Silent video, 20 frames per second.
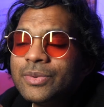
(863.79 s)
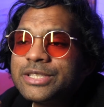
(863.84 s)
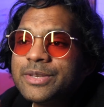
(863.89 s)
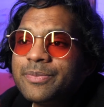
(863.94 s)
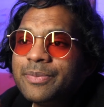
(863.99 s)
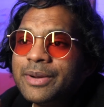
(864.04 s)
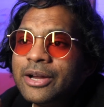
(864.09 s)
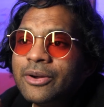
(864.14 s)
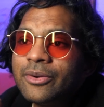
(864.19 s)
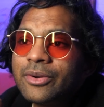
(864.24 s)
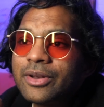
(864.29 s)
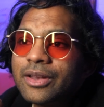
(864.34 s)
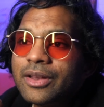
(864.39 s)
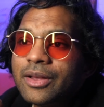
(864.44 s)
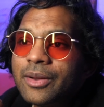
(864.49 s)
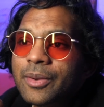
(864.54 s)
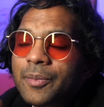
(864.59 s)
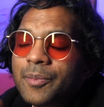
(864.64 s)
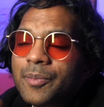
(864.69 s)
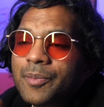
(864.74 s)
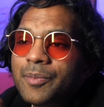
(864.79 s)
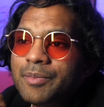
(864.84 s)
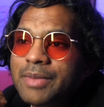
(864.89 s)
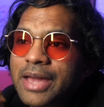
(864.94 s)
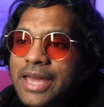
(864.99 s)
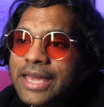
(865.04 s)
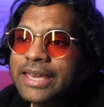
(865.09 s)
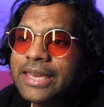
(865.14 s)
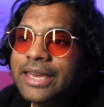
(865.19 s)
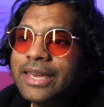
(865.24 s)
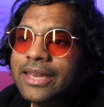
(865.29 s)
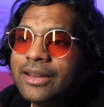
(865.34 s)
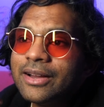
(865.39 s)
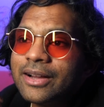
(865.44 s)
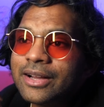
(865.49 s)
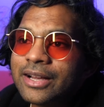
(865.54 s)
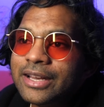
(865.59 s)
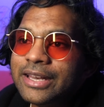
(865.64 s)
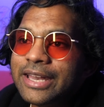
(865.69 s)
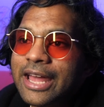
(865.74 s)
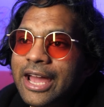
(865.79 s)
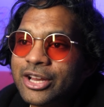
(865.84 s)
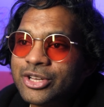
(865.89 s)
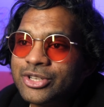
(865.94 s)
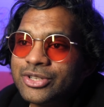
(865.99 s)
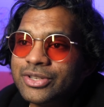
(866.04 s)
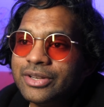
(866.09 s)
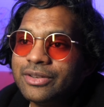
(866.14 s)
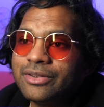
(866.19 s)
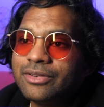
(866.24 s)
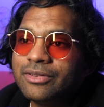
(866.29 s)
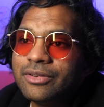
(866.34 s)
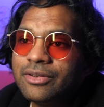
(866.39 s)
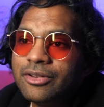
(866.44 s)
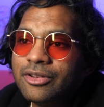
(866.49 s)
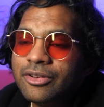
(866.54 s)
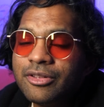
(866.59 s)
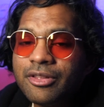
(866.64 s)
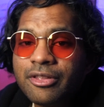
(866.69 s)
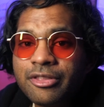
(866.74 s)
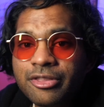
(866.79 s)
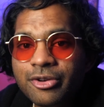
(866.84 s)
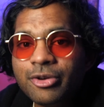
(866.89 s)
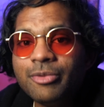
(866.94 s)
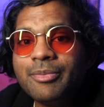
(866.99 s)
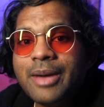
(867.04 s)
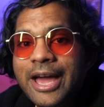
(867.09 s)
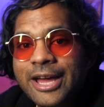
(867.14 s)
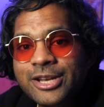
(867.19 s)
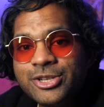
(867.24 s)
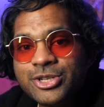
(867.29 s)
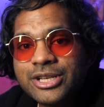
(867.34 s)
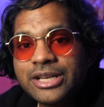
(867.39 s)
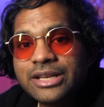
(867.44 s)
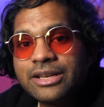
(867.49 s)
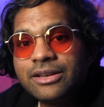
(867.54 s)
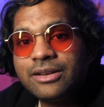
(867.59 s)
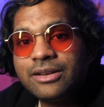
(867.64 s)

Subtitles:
was about making a connection through magic.